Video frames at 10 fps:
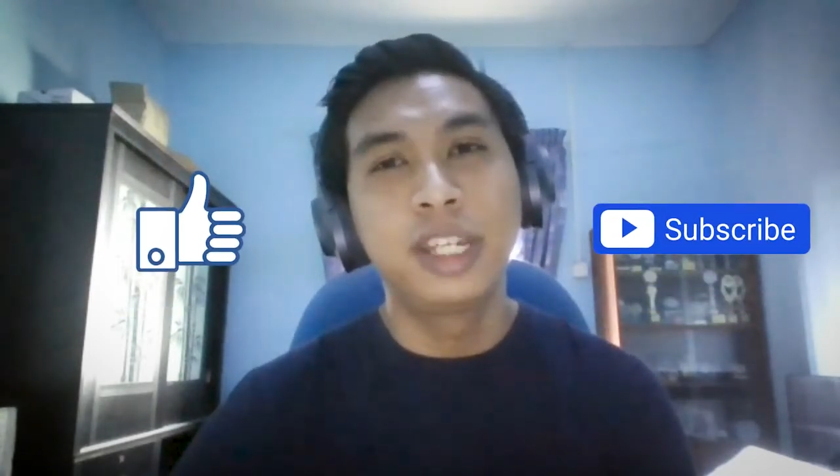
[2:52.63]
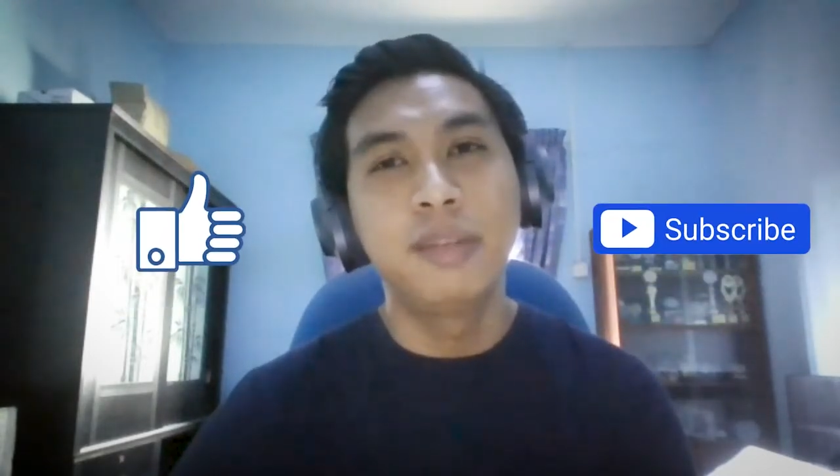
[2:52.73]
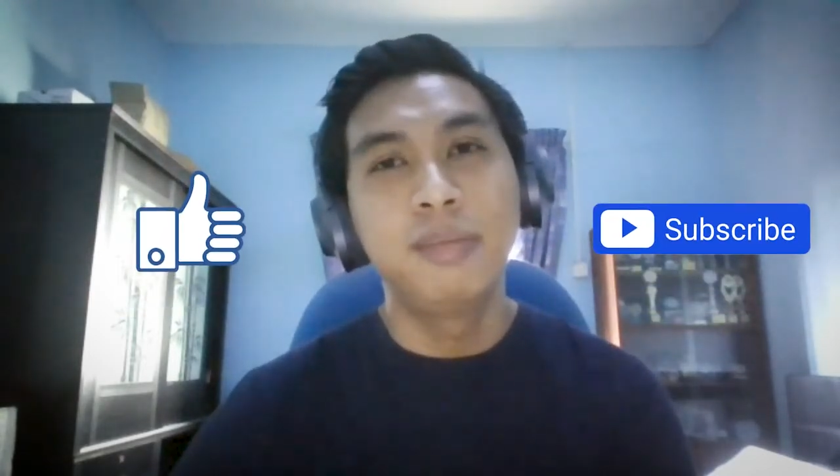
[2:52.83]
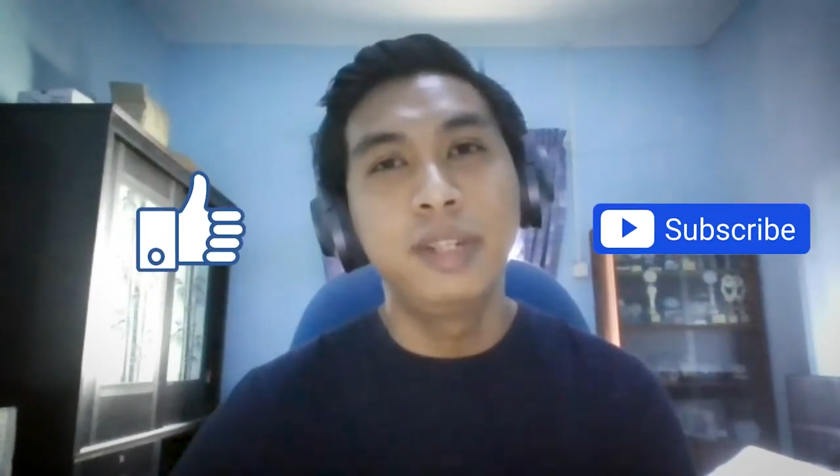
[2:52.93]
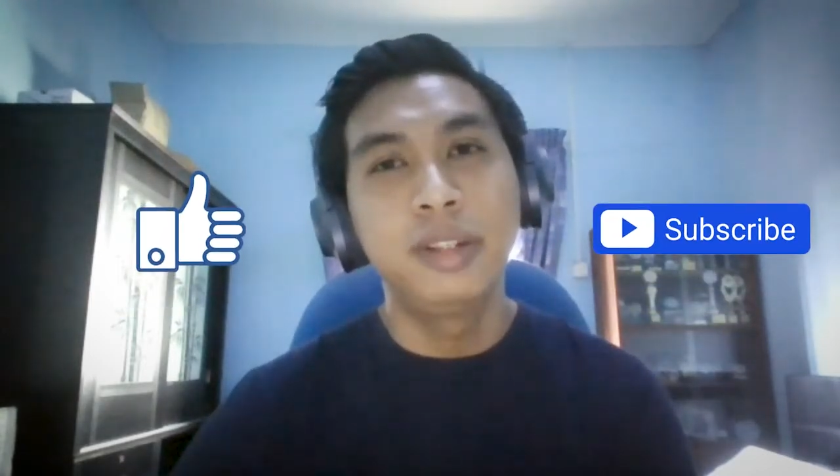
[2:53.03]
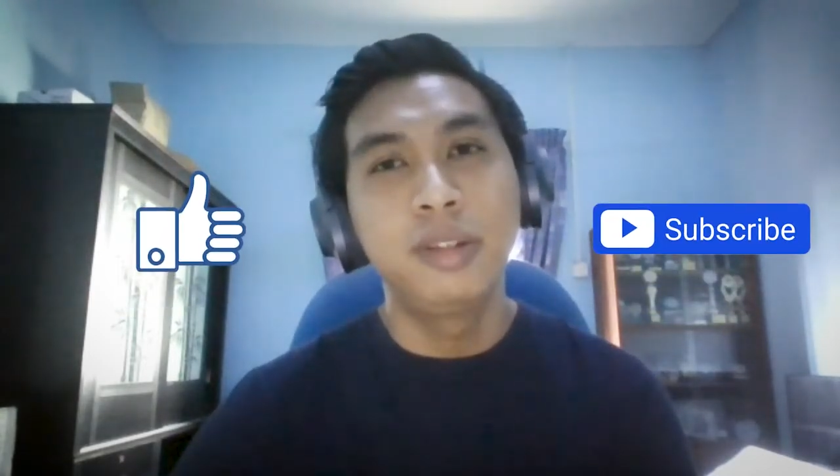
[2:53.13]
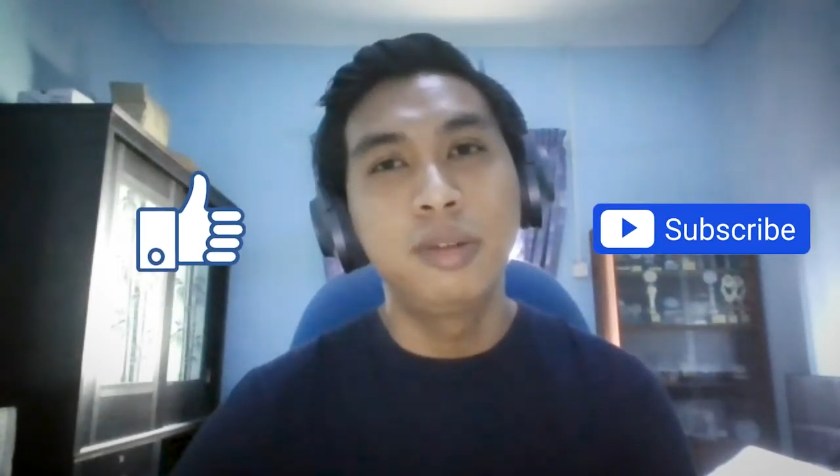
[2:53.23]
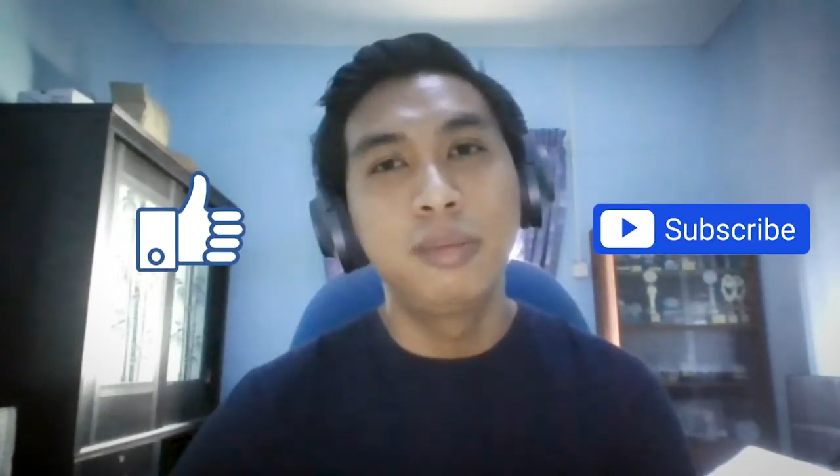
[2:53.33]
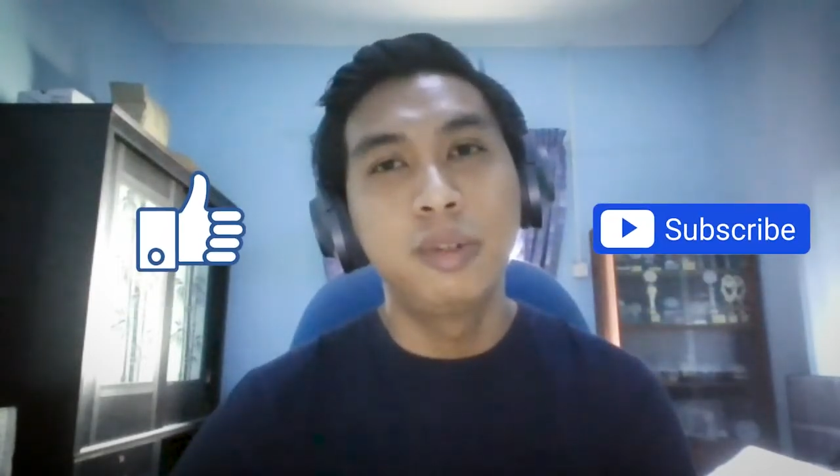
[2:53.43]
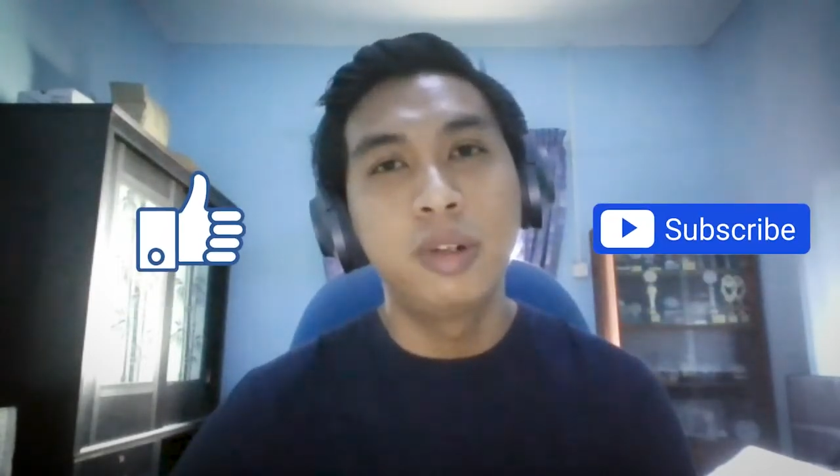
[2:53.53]
can bring
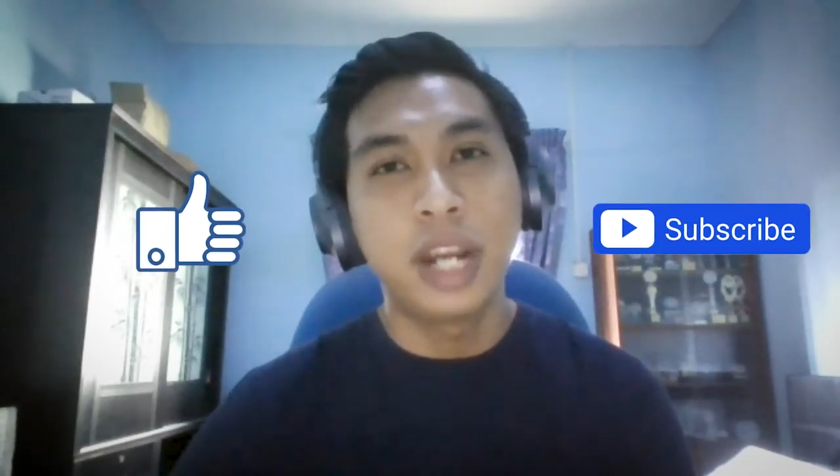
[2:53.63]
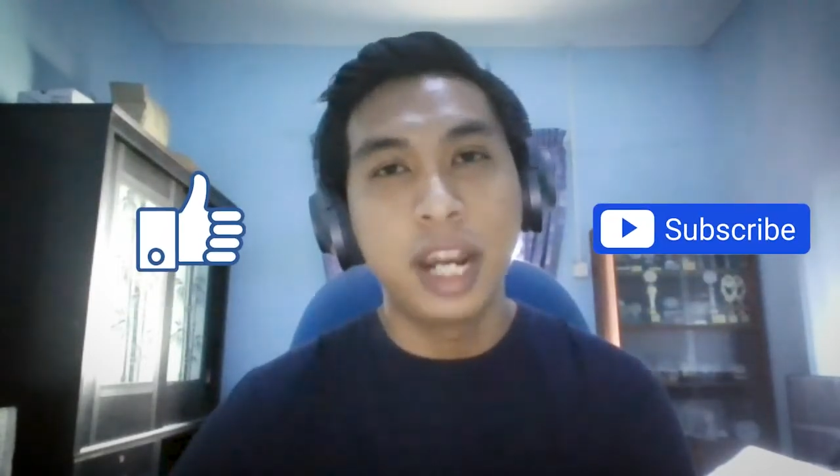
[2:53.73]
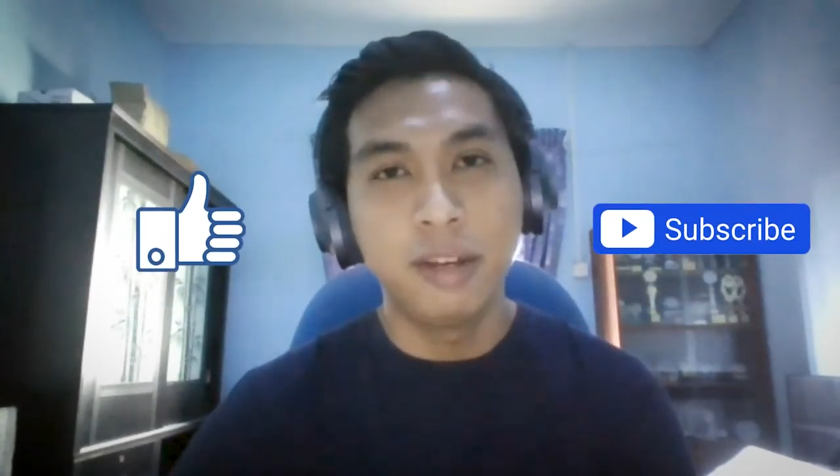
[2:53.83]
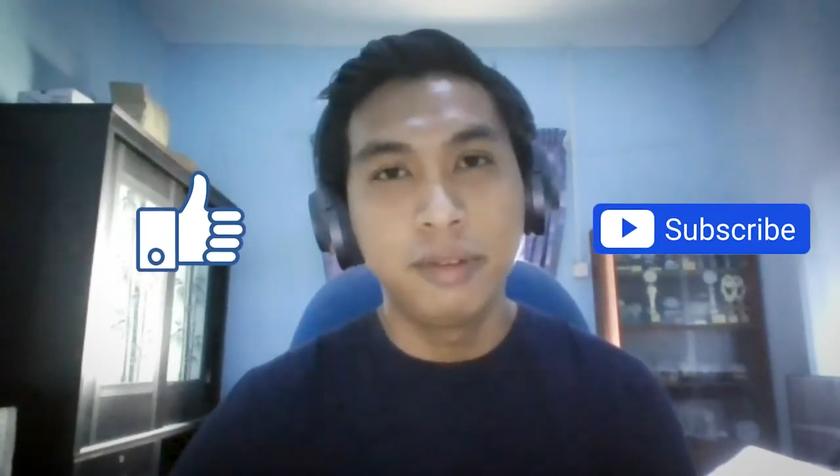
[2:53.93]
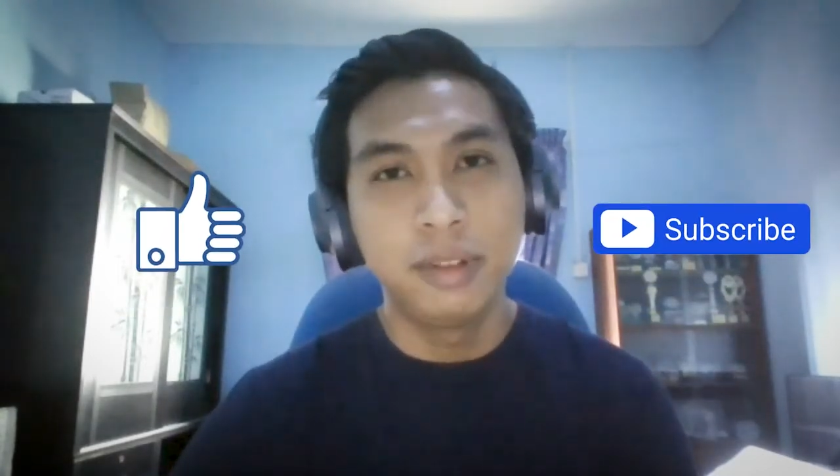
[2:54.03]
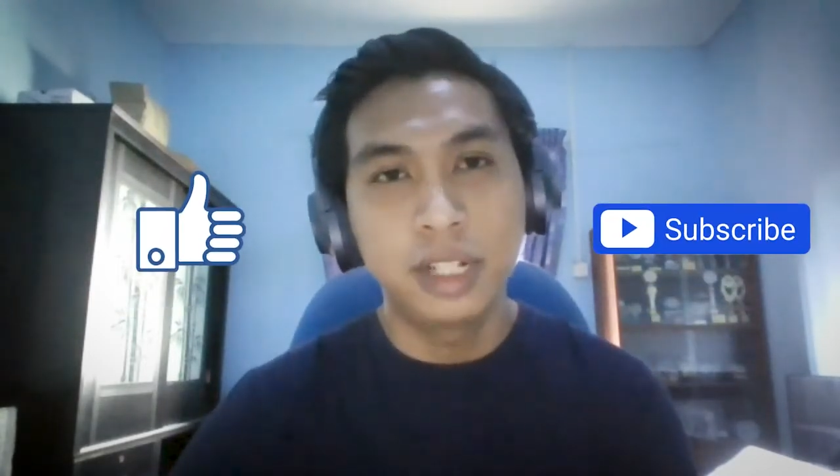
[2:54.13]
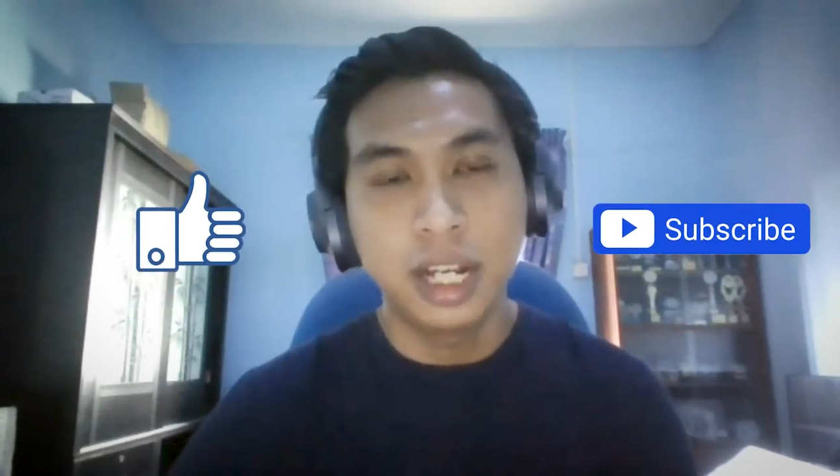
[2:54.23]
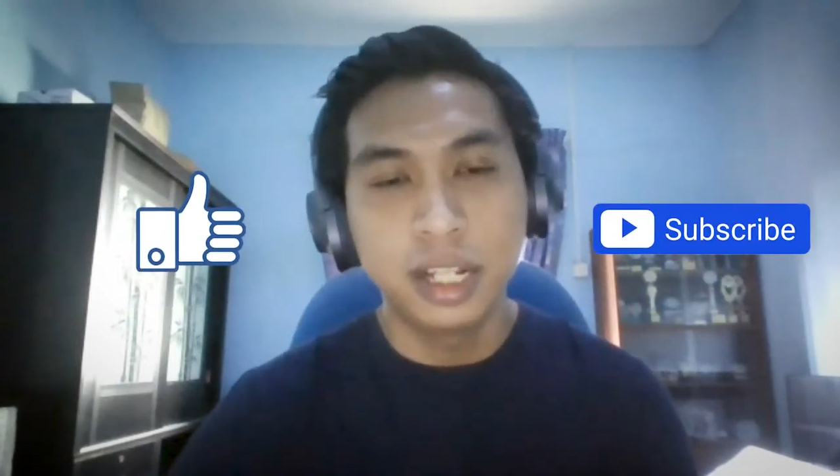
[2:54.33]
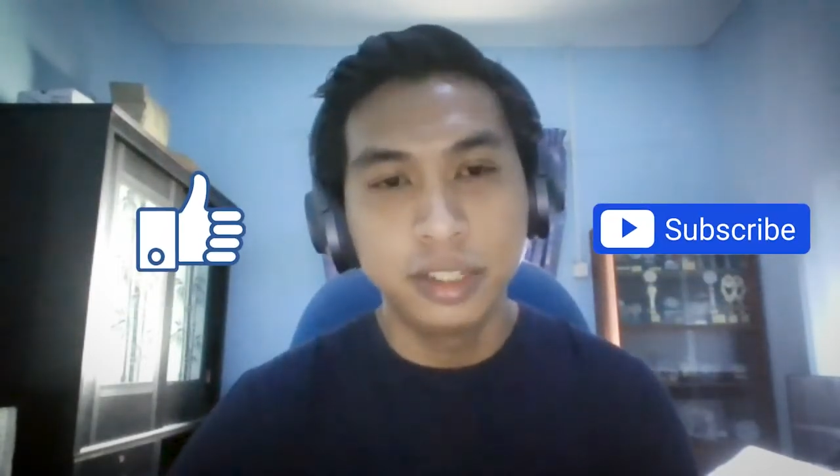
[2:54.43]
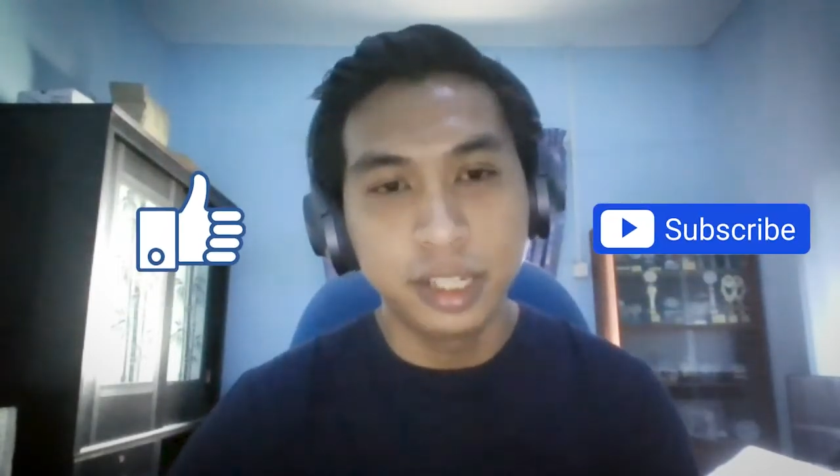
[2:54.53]
you more helpful
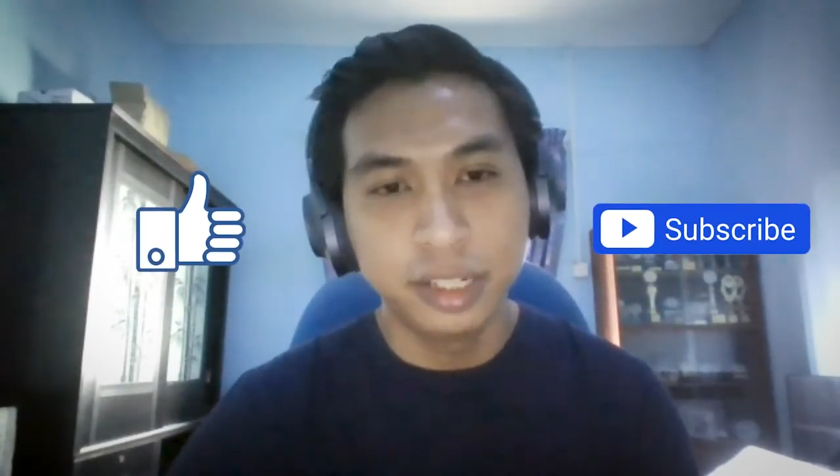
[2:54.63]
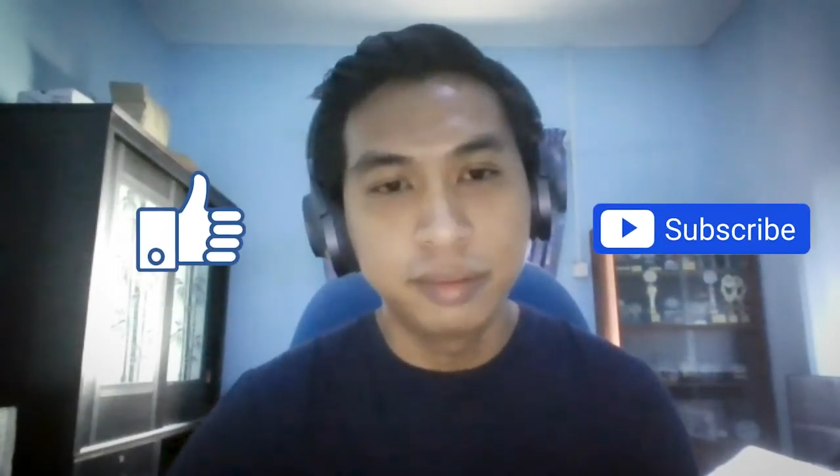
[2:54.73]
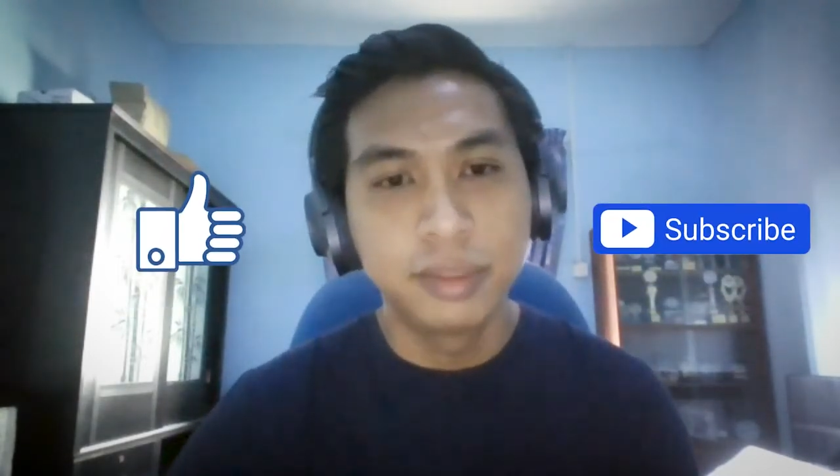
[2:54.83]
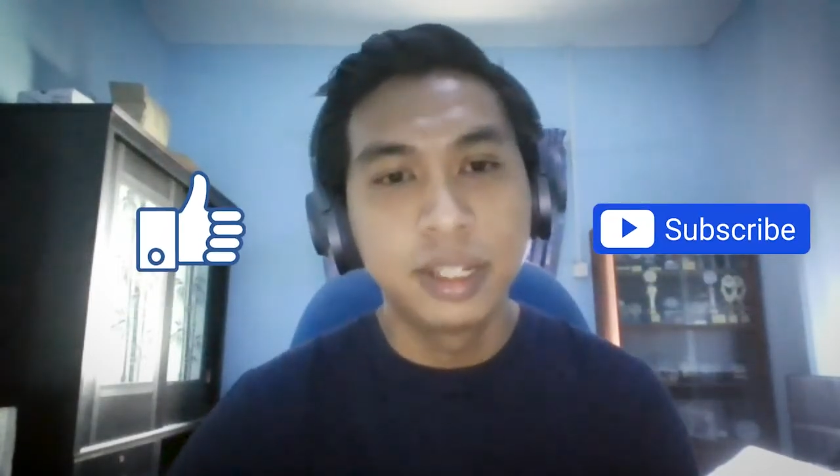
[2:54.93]
content.